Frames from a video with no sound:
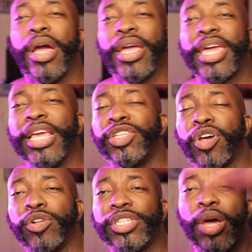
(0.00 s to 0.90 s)
Keith
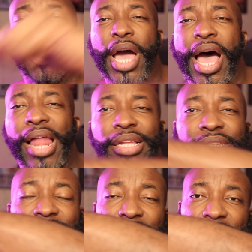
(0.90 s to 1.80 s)
go tell
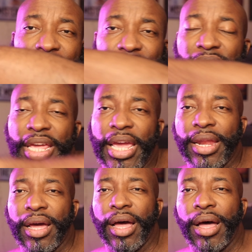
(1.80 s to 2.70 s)
Collins to
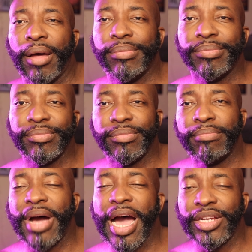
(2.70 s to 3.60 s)
get
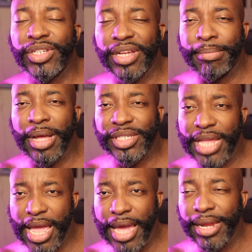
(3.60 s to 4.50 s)
Maj to come
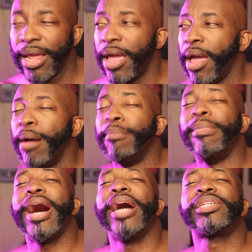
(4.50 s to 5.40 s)
outside.
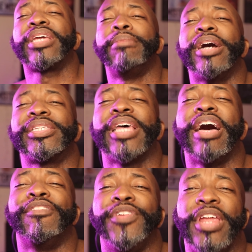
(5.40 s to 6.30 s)
Maj come
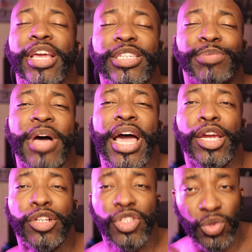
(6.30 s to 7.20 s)
outside for the
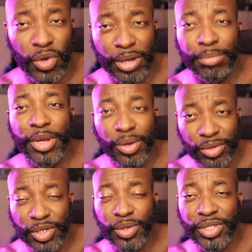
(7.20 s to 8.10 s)
expired soy milk,
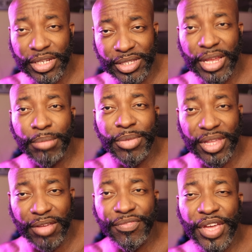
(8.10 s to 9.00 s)
so says him in
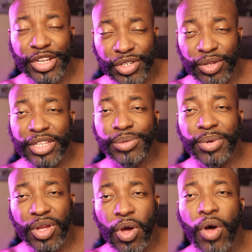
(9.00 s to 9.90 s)
the confessional. That's what
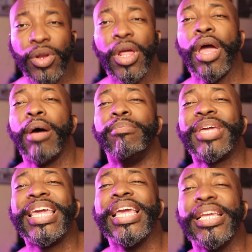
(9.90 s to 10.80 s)
he called
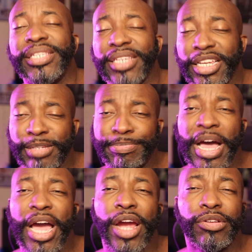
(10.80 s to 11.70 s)
Keith's
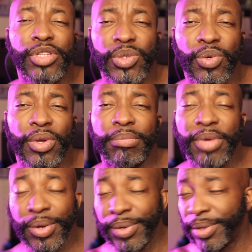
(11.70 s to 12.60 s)
expired soy
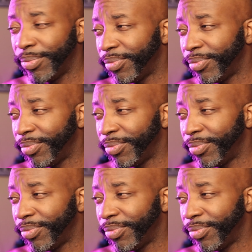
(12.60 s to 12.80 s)
milk.